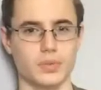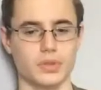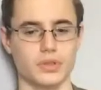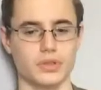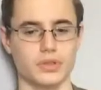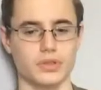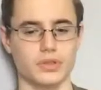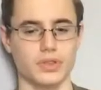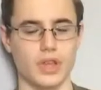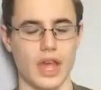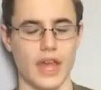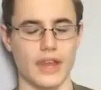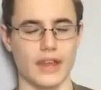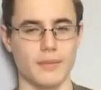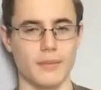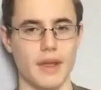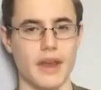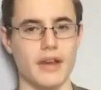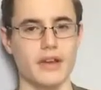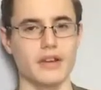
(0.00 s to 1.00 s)
was an
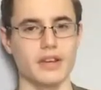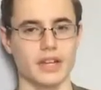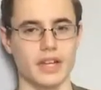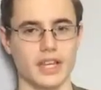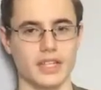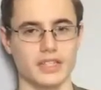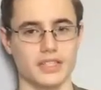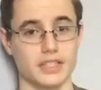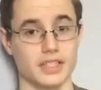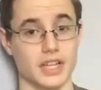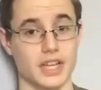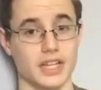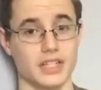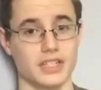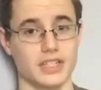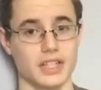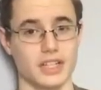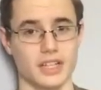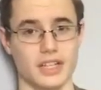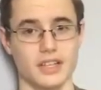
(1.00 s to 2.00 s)
American engine
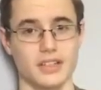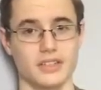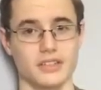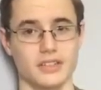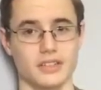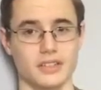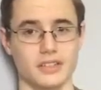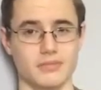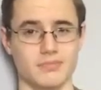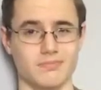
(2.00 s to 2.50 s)
actually, so